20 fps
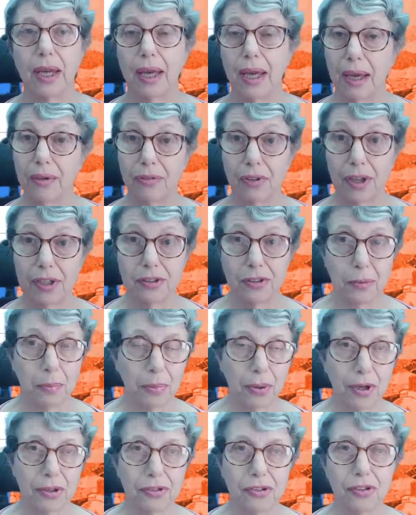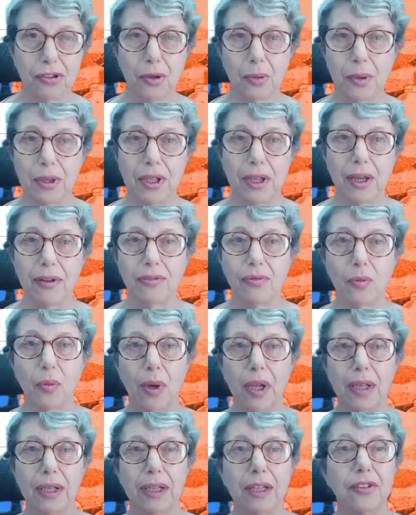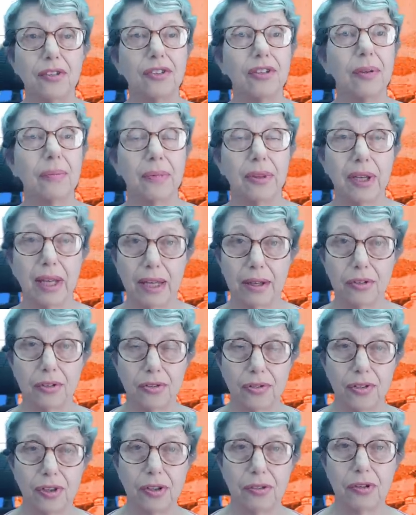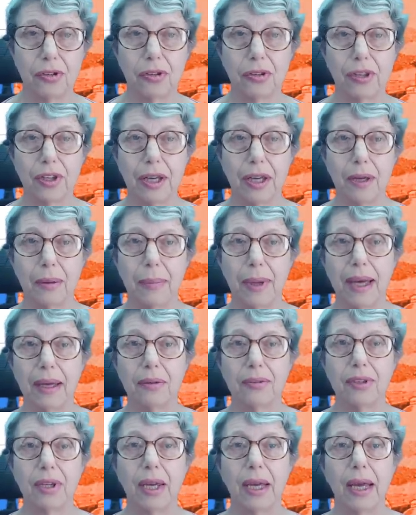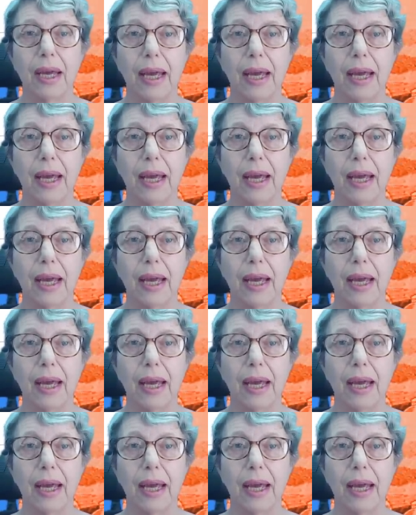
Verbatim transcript: Have I depressed you enough? Well, here's something else for you to think about.